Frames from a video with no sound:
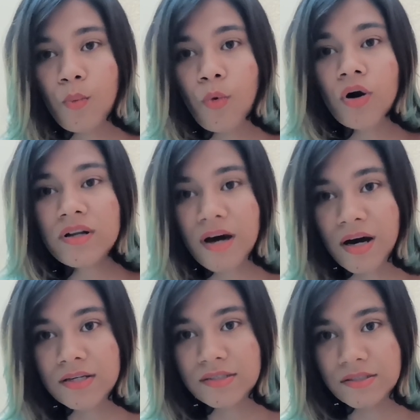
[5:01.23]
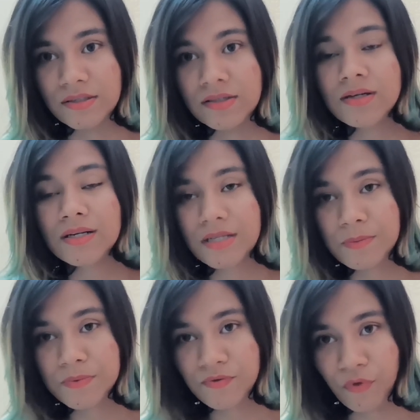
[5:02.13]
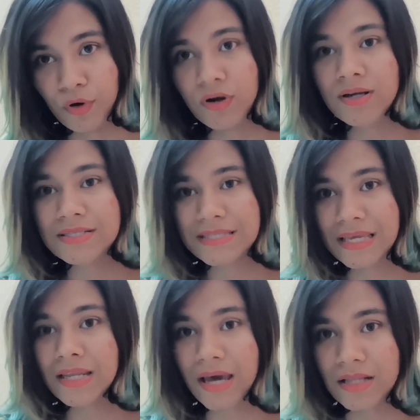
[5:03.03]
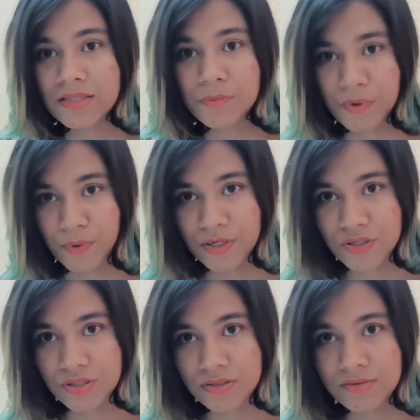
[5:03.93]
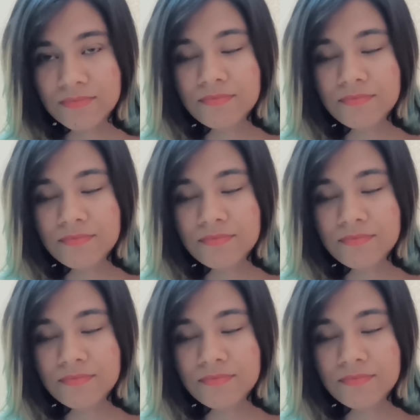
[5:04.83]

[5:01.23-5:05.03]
What are the tips for skin cancer prevention?